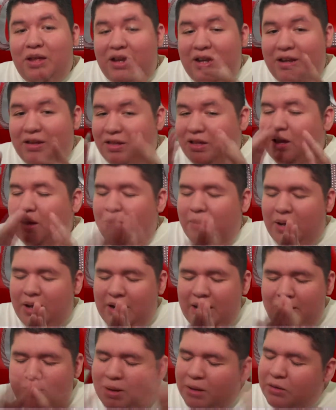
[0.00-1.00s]

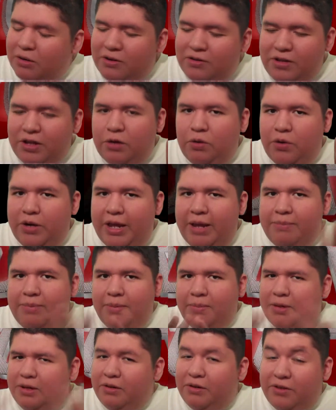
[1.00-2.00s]
And I'm not going to say no
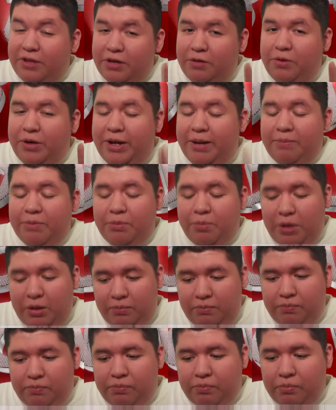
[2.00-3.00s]
names,
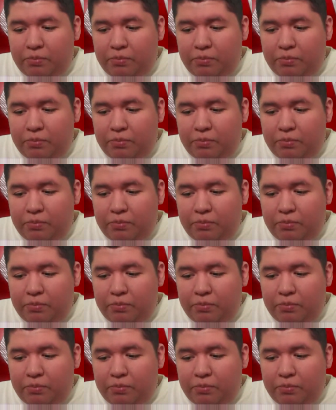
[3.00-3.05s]
but